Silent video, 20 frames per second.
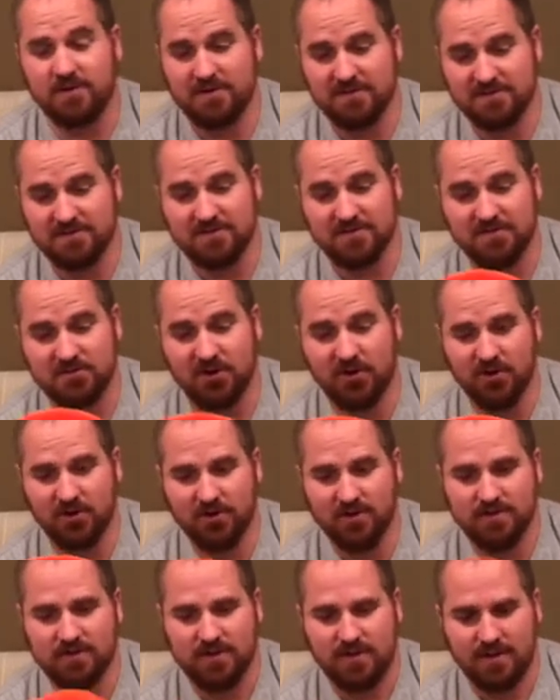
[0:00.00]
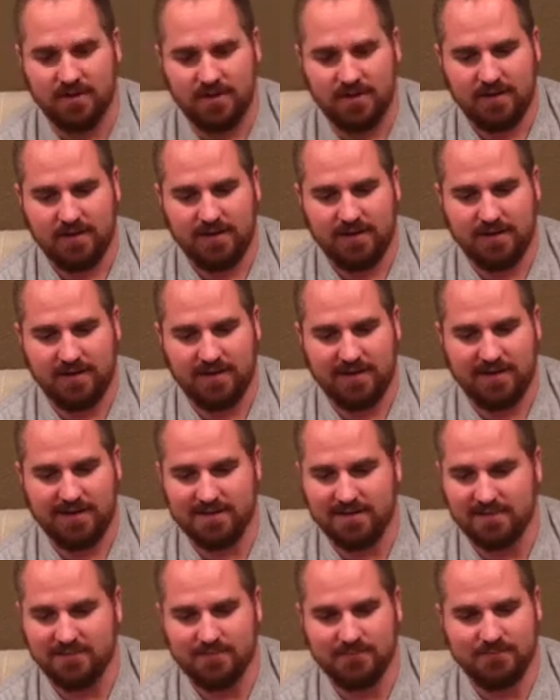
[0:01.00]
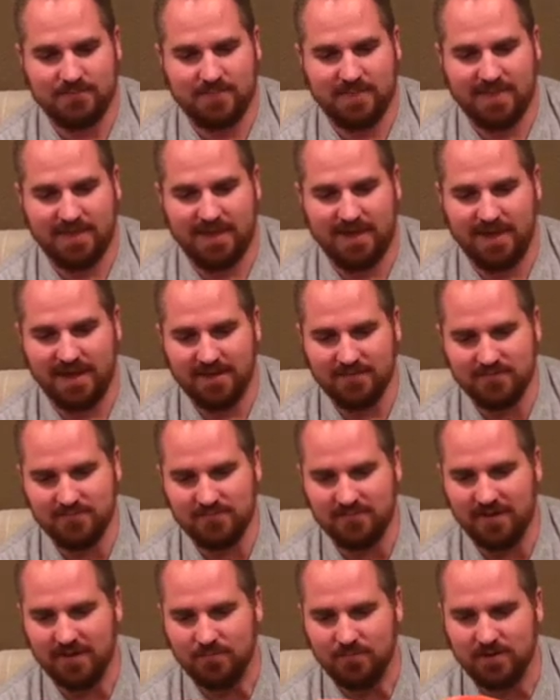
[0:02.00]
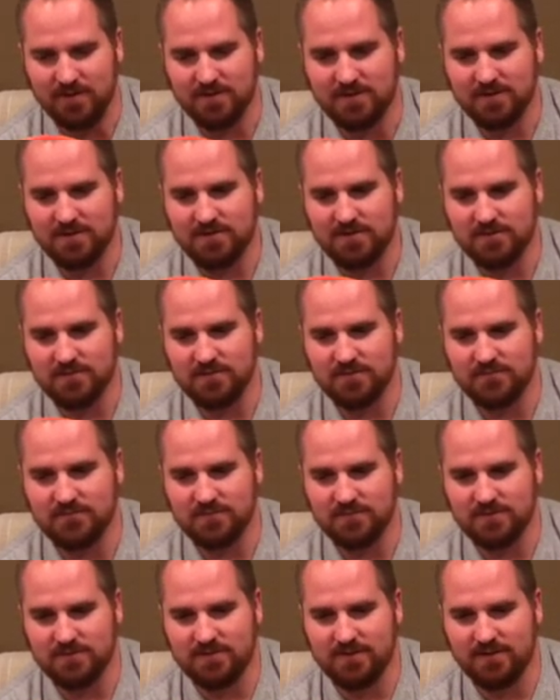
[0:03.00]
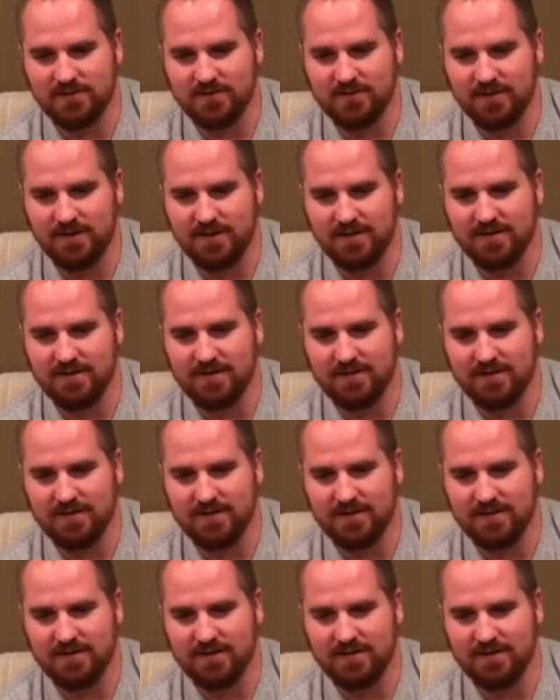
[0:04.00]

it's the Tern. I haven't found many good uses for the Tern yet.